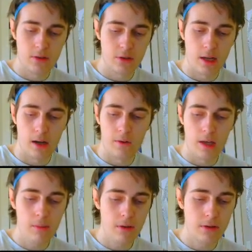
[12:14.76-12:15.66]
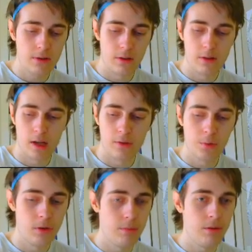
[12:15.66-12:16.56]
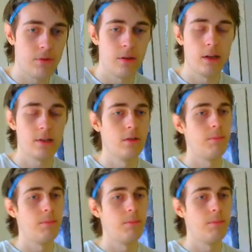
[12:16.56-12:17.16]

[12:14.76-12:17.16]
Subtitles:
is just how the game is. This is how it's going to be for the next little